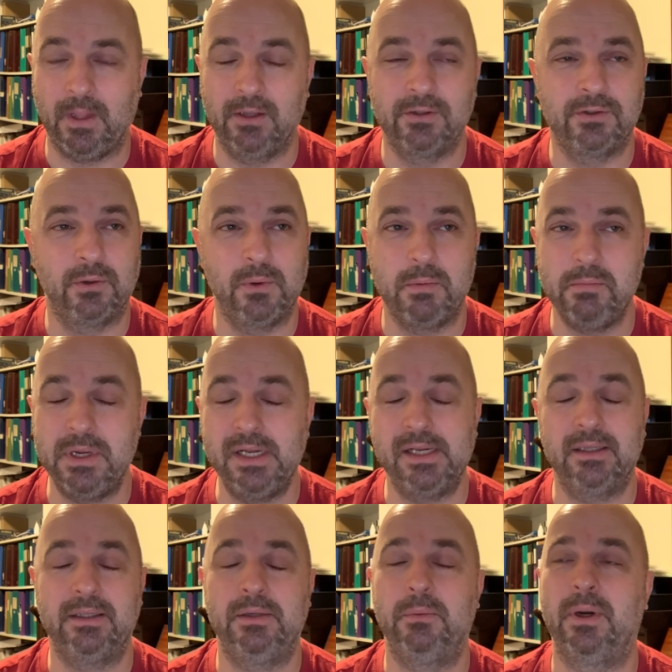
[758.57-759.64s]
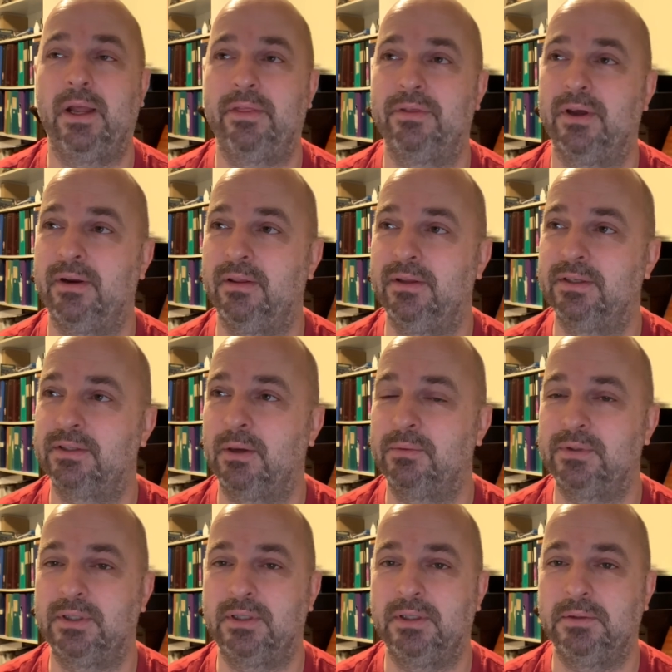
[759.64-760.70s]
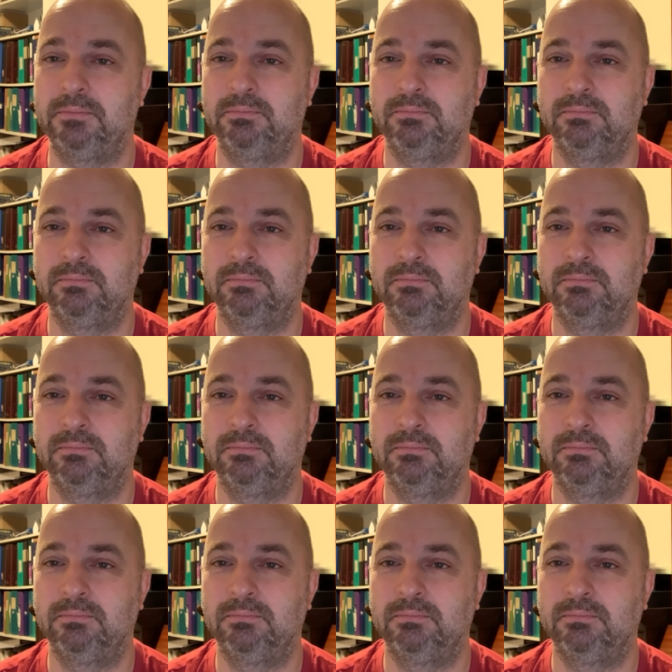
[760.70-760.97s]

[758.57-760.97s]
So immediately when I thought of this, I was thinking,